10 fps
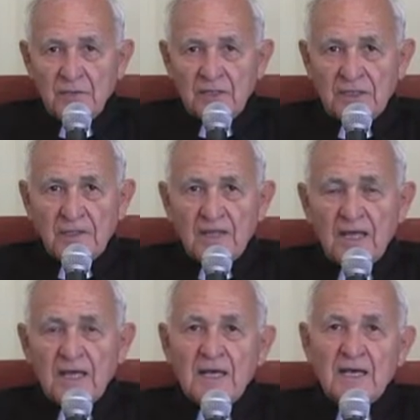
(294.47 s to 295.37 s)
feeling
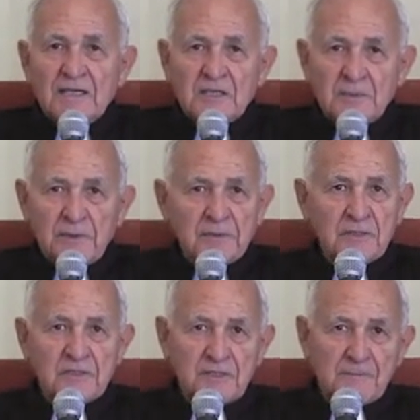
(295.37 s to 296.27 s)
and
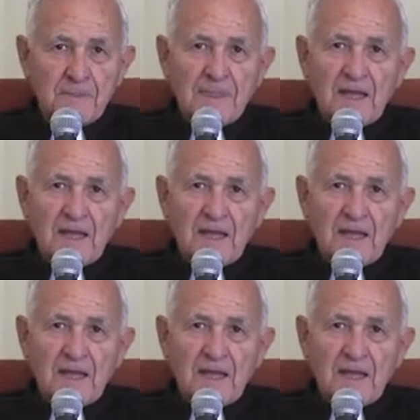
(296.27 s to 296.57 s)
experiencing.